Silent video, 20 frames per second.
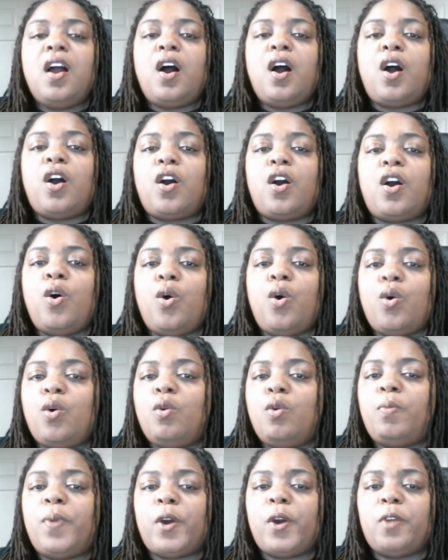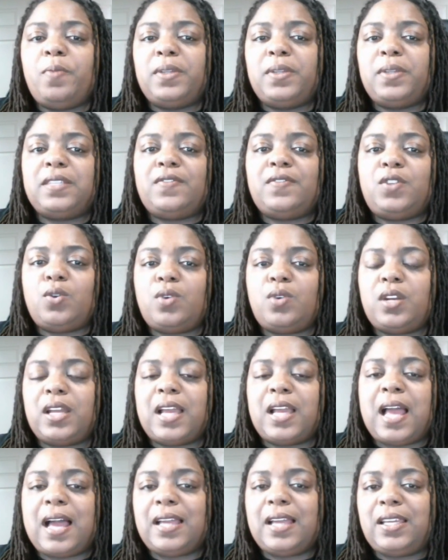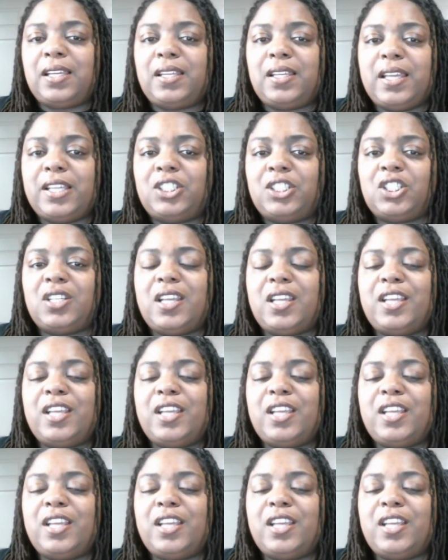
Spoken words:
Our whole purpose of doing a calculation